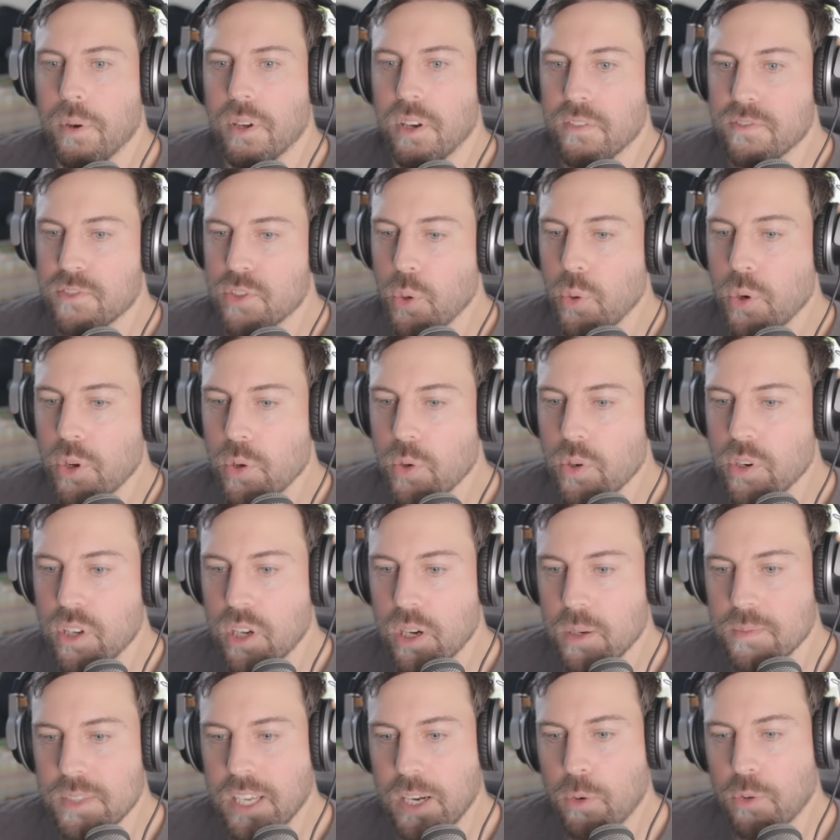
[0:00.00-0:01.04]
But if Toyota
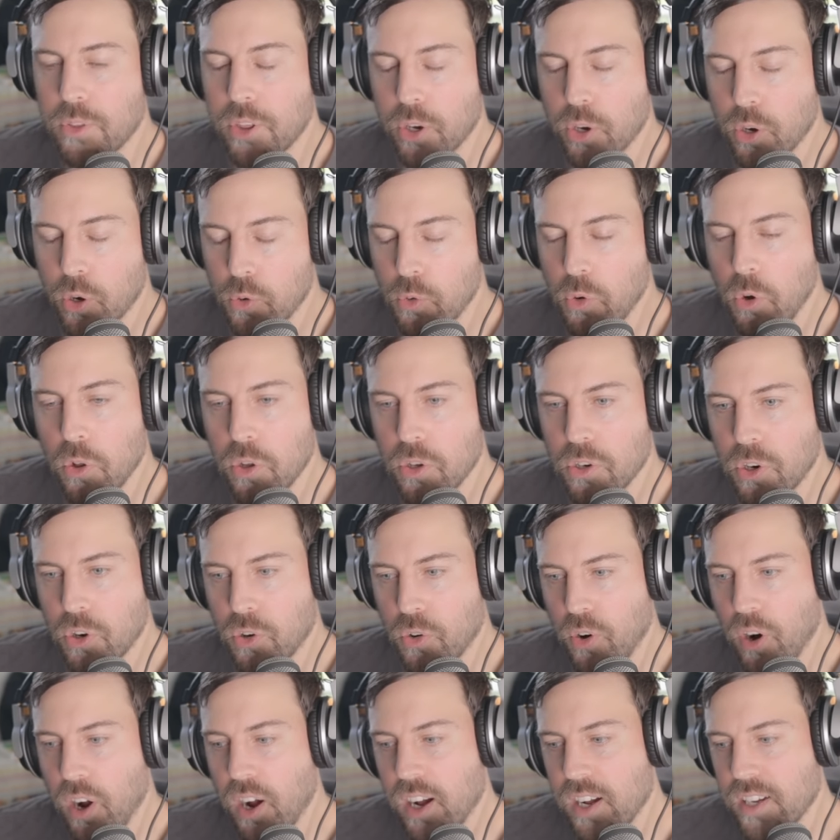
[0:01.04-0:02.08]
comes out with a Corolla
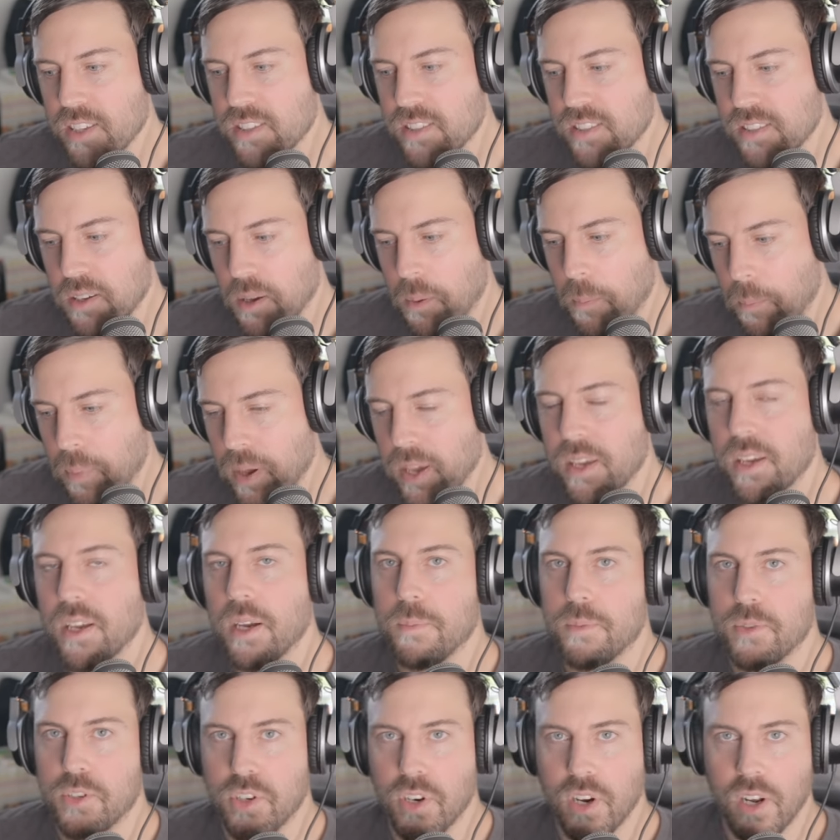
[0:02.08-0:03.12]
Cross
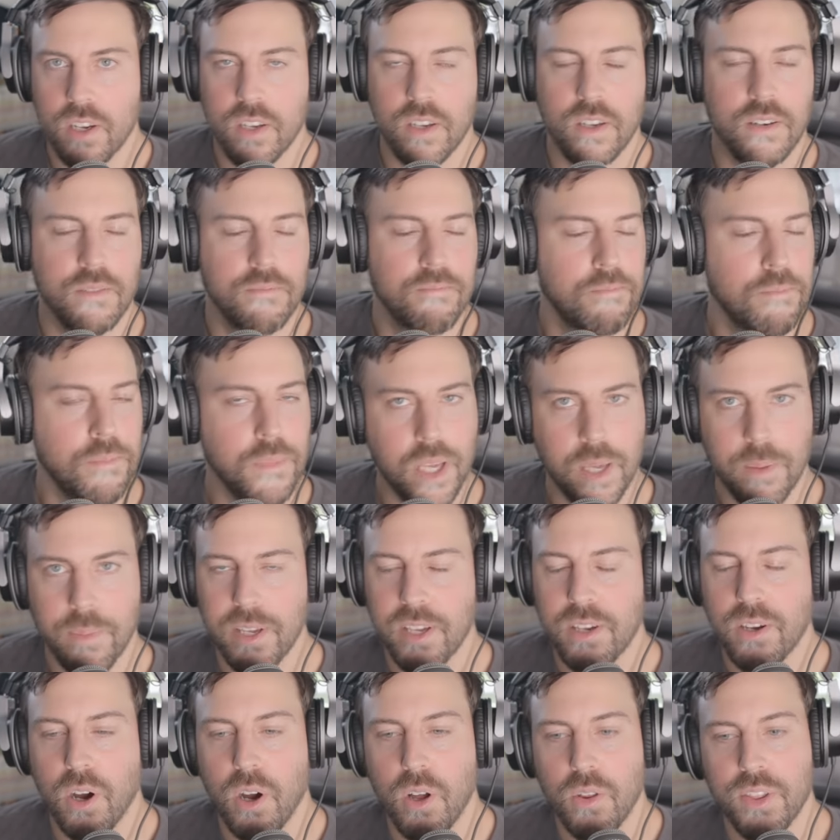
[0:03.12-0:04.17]
pickup truck,
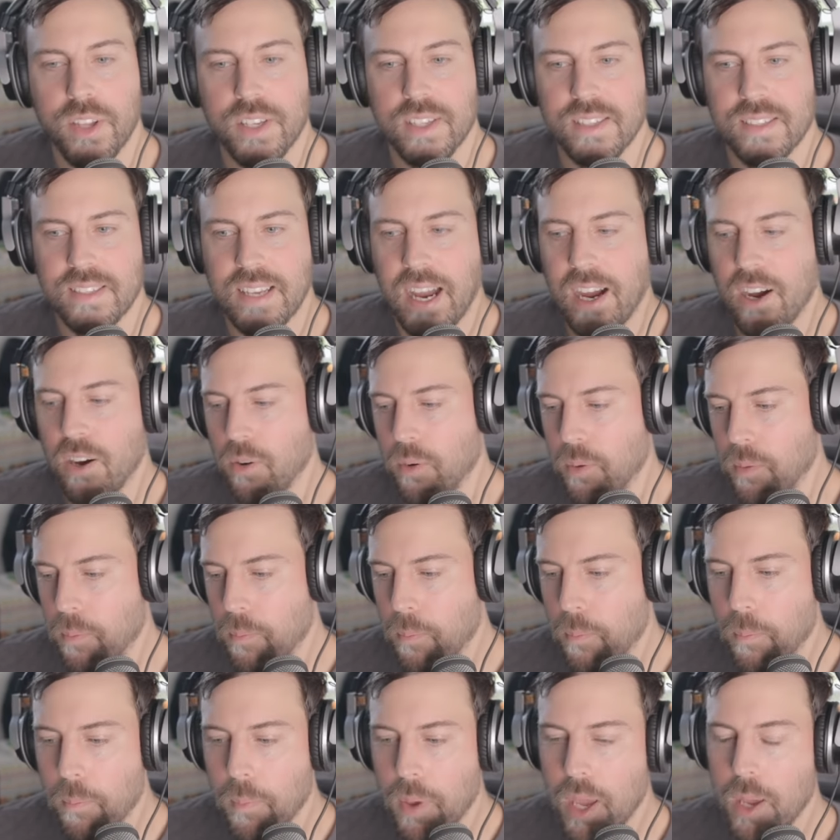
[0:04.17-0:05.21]
maybe called the Stout,
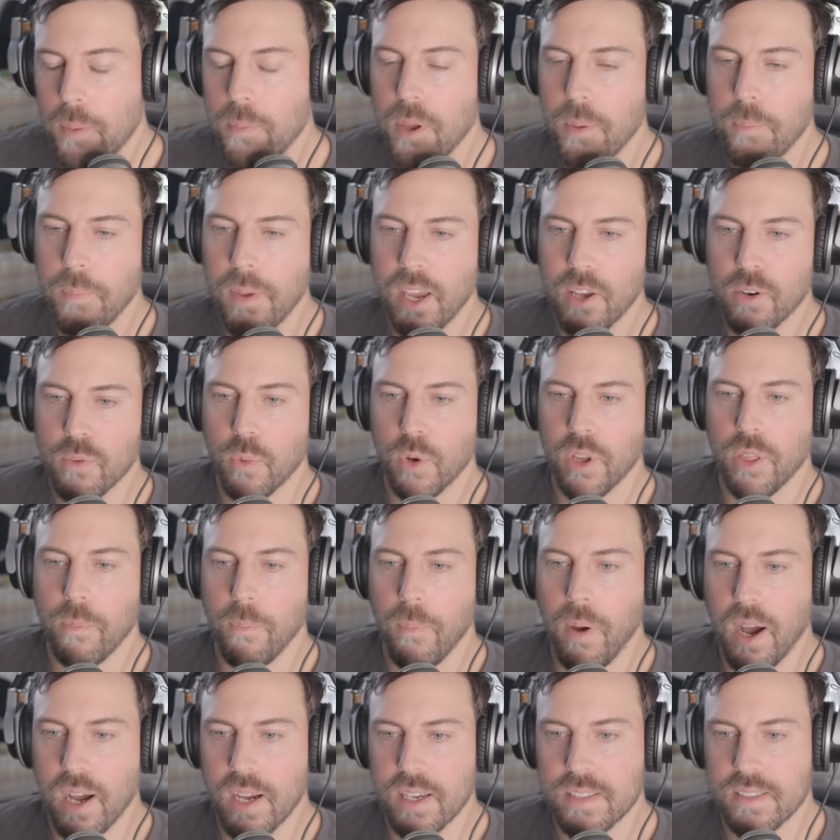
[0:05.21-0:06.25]
maybe made with
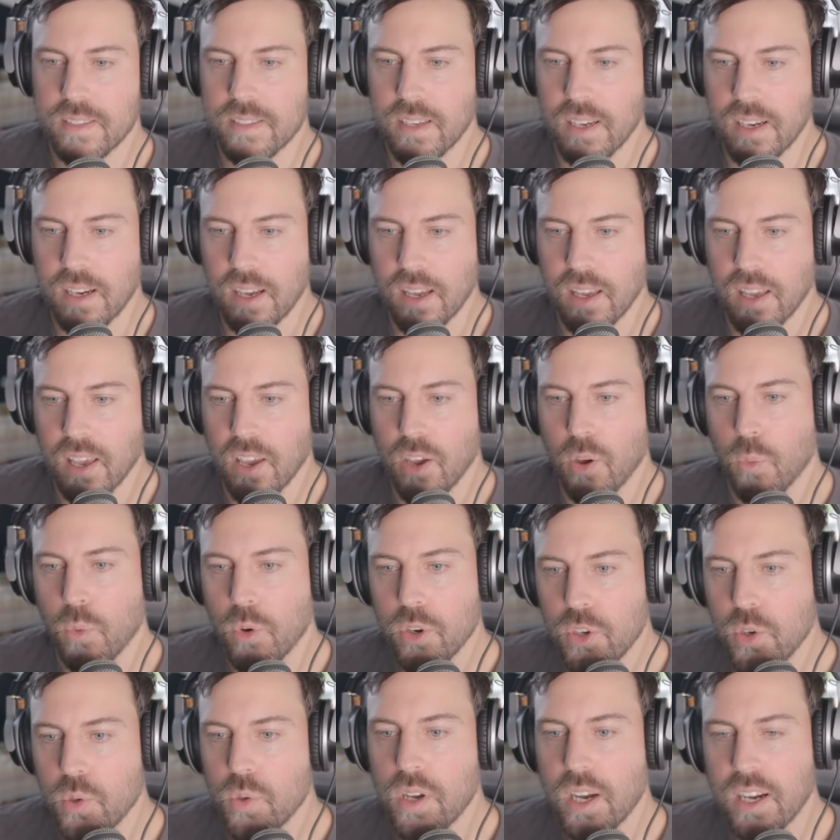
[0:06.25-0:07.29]
Mazda,
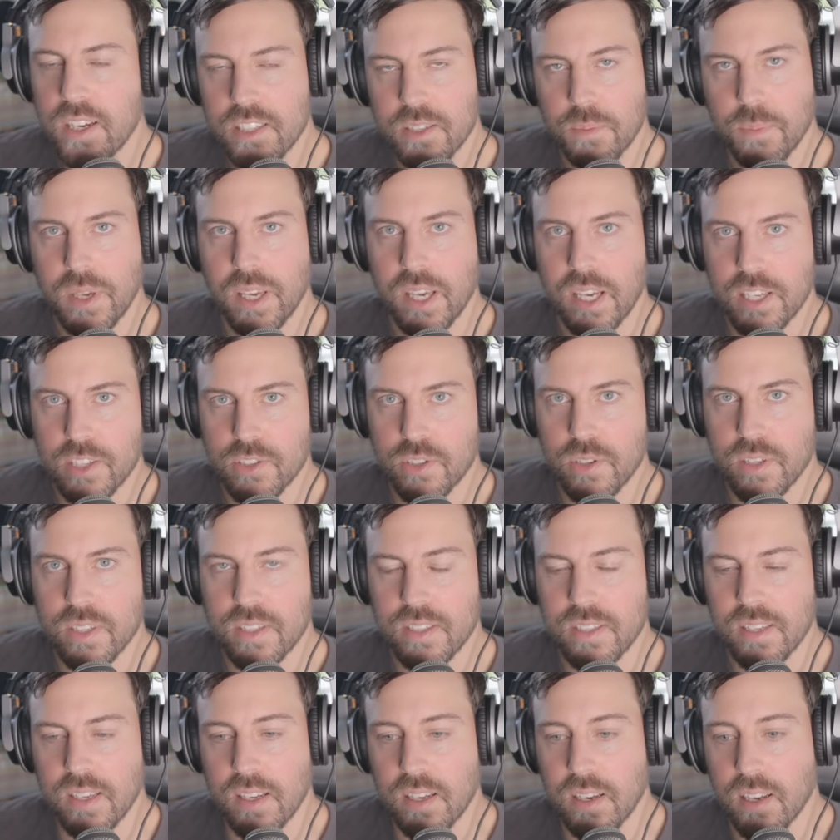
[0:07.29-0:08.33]
would you guys be
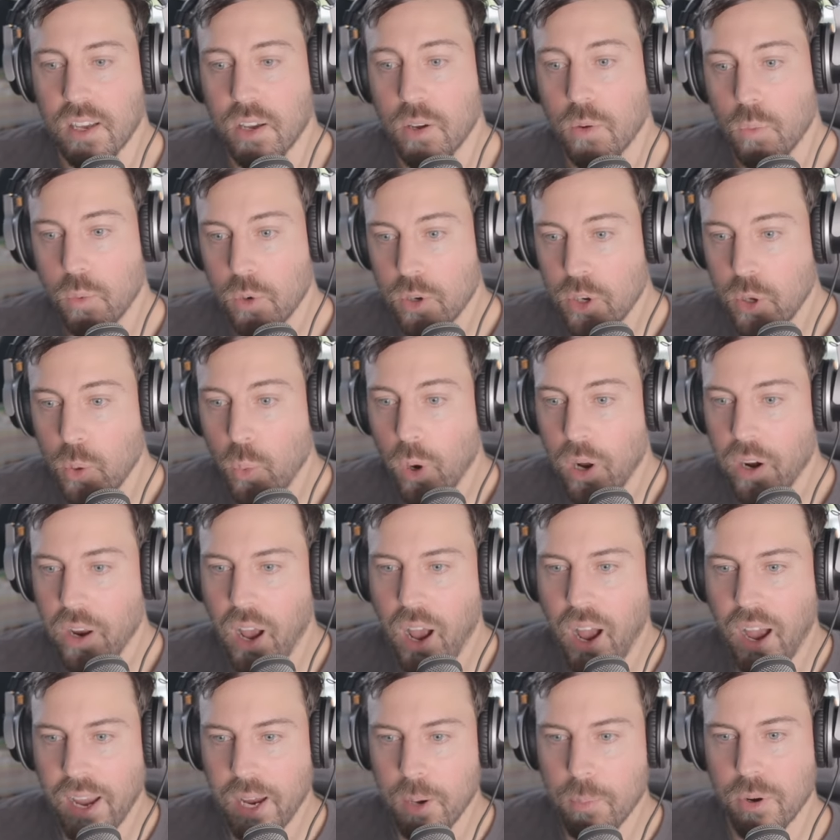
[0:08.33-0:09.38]
interested? Would you want a
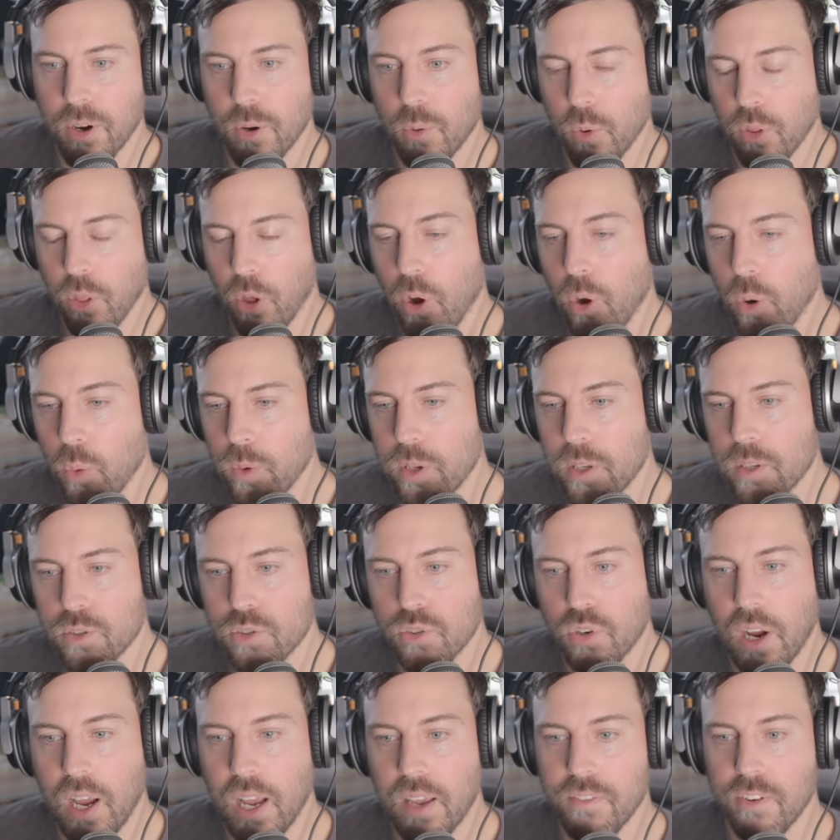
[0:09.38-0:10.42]
hybrid with all-wheel
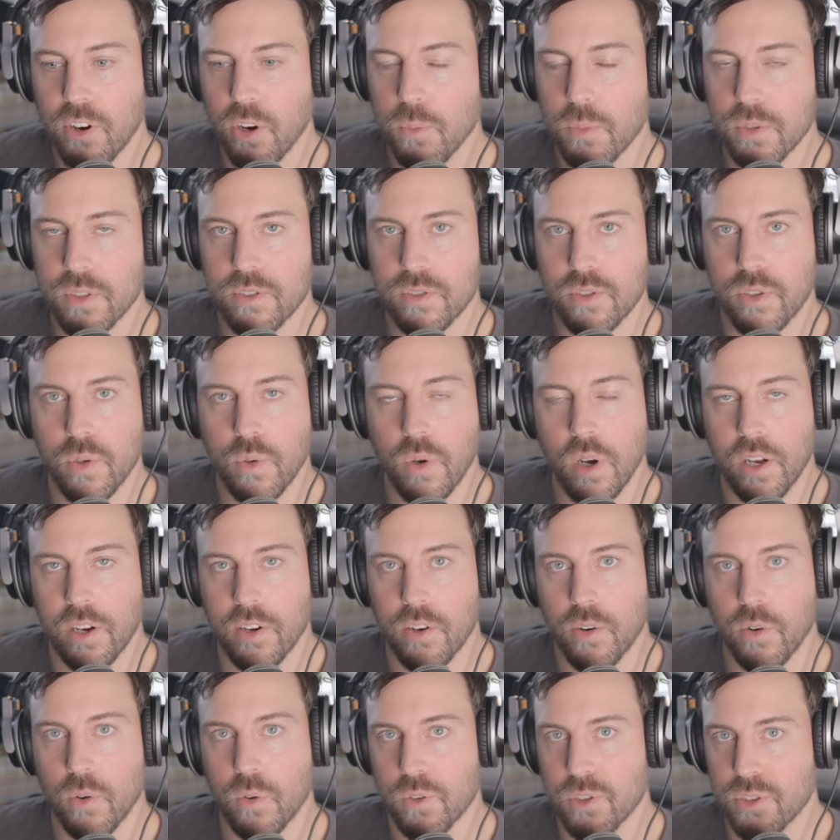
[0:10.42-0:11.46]
drive and almost
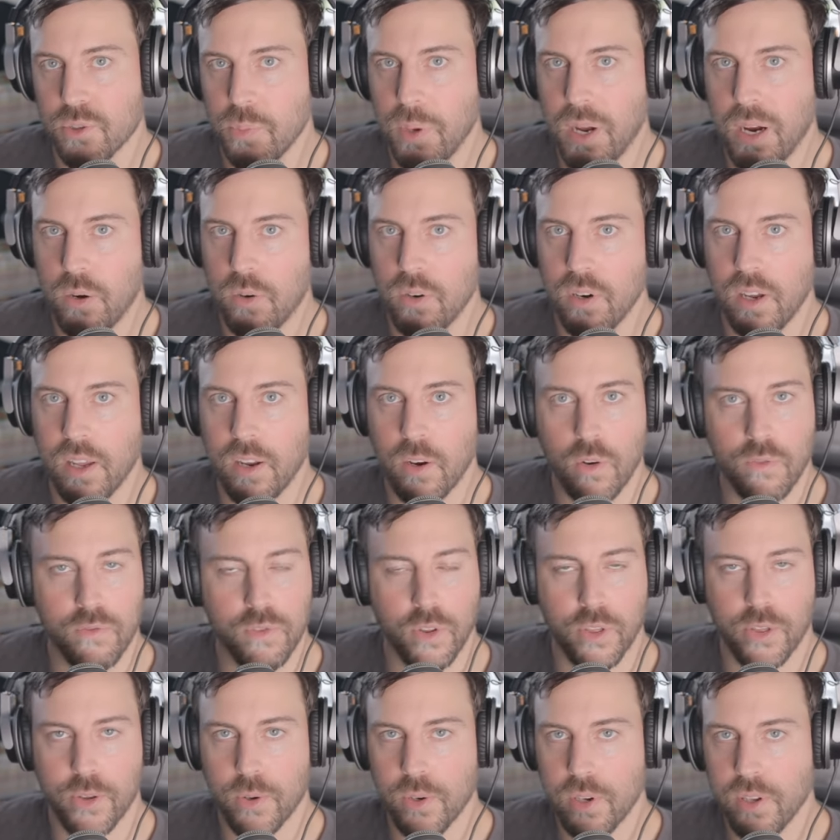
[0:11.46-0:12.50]
200 horsepower and over
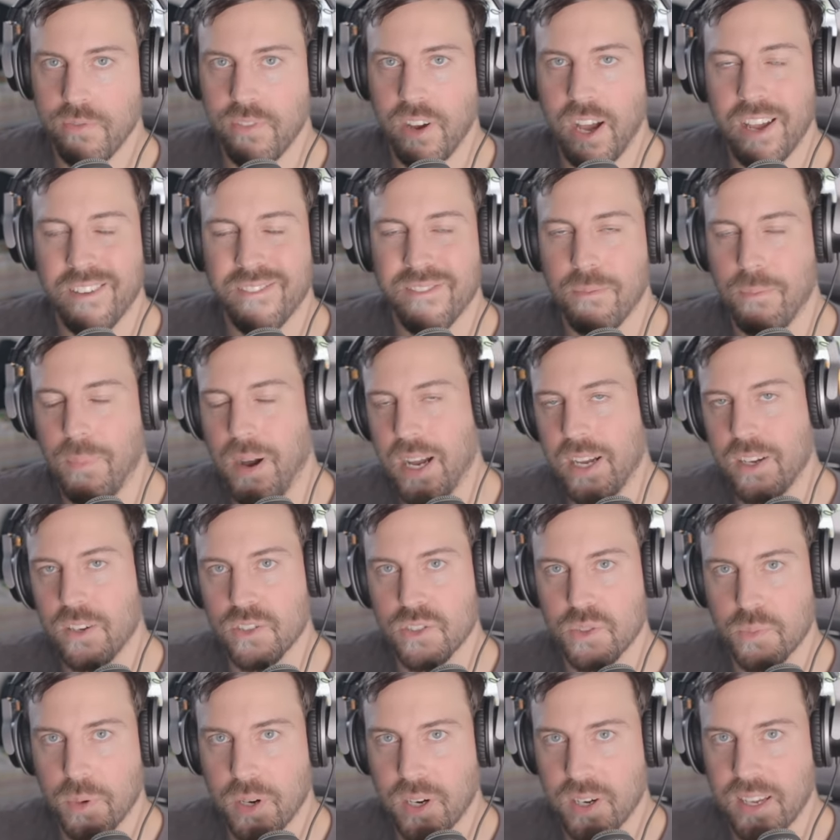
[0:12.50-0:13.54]
35
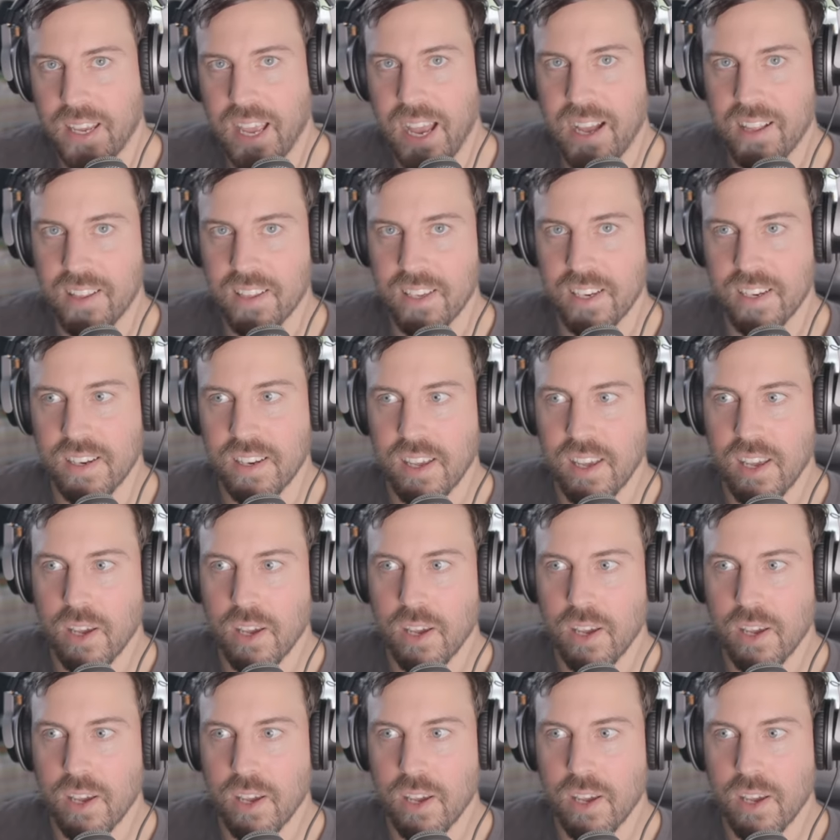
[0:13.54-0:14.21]
miles per gallon